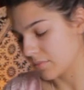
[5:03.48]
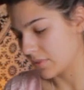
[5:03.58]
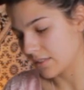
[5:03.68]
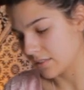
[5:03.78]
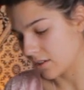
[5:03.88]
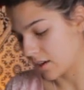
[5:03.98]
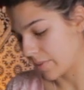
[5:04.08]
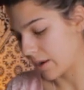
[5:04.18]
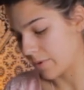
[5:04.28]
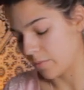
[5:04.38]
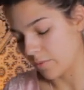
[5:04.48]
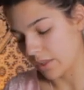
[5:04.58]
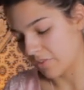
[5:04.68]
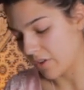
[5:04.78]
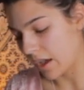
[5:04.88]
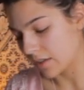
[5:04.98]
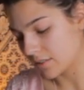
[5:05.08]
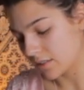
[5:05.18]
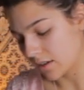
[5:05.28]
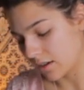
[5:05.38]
I'm, this is all coming at me really fast.